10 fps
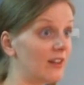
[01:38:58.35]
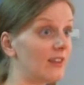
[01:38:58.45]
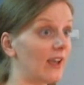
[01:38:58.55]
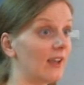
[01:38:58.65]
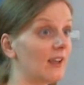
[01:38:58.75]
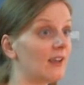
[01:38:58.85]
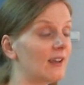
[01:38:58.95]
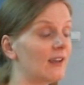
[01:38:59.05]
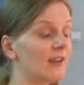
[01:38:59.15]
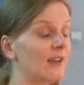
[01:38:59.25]
thing,
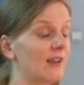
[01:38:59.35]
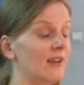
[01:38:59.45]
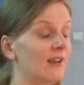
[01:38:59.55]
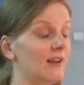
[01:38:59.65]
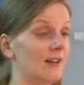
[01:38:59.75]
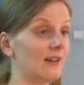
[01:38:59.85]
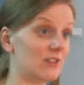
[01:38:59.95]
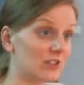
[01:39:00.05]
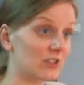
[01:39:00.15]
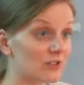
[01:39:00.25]

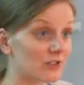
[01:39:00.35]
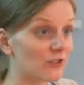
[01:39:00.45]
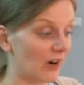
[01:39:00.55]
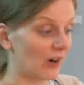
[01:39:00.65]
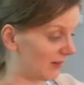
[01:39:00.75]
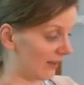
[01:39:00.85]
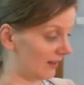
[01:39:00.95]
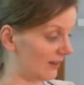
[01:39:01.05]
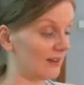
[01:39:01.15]
just described like the